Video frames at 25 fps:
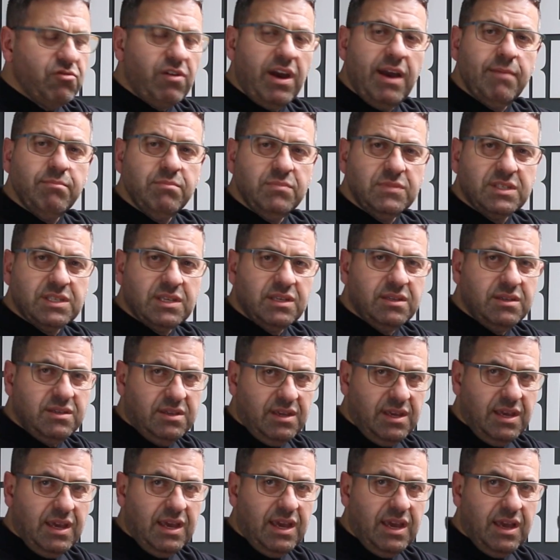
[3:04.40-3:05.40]
grams
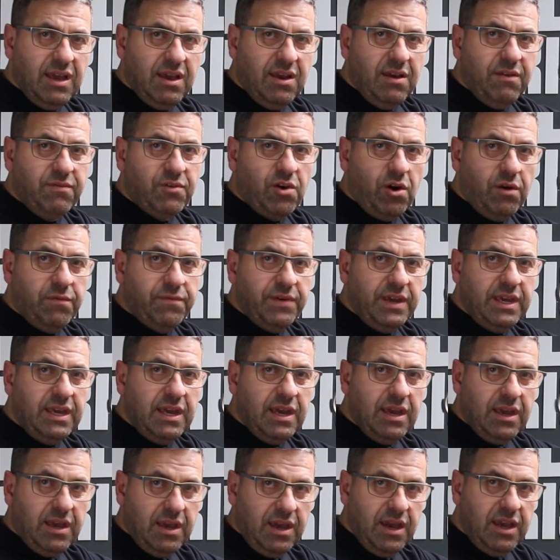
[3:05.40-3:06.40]
of
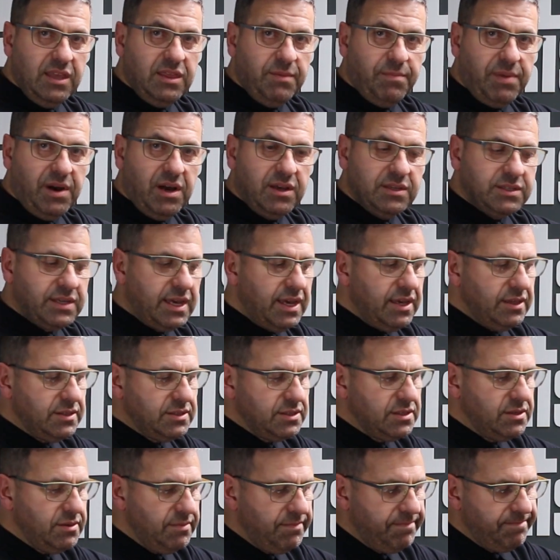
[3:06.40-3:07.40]
coffee in the
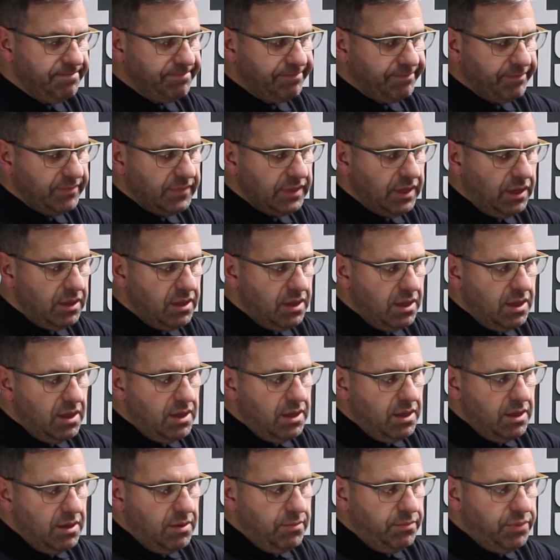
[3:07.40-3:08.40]
basket,
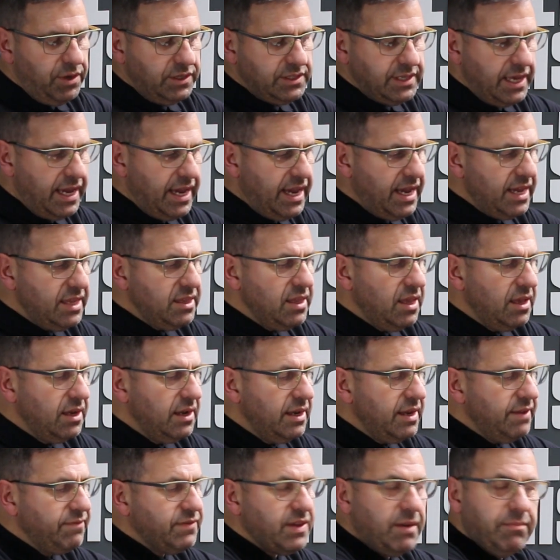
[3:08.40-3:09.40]
put it in,
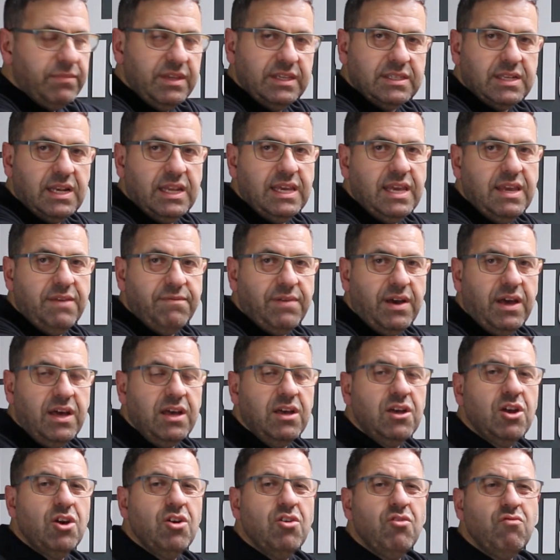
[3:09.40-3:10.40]
lift up this
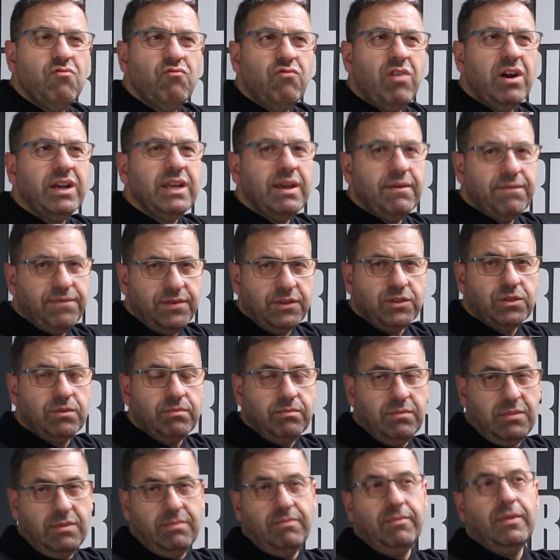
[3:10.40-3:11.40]
lever, run it for
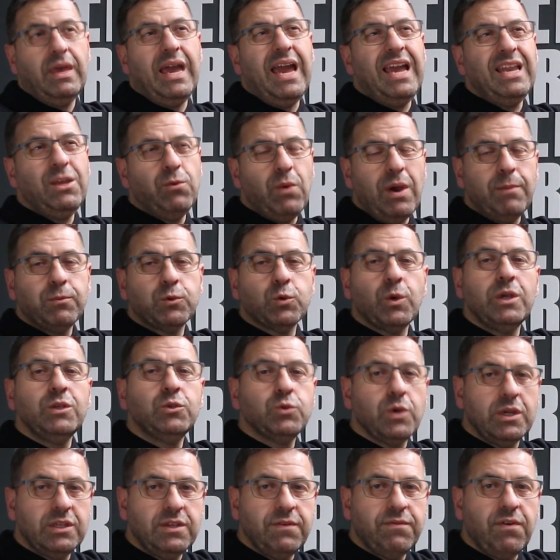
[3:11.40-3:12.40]
anywhere between
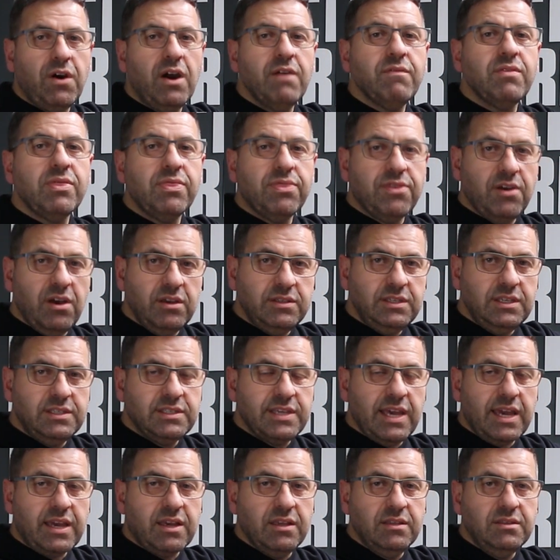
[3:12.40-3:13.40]
25 and 30
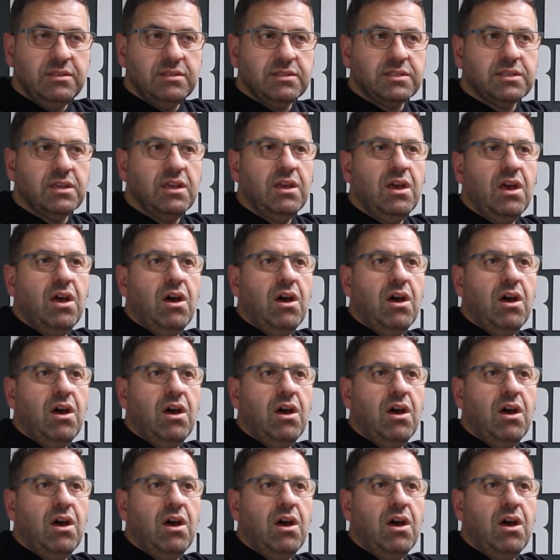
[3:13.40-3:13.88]
seconds.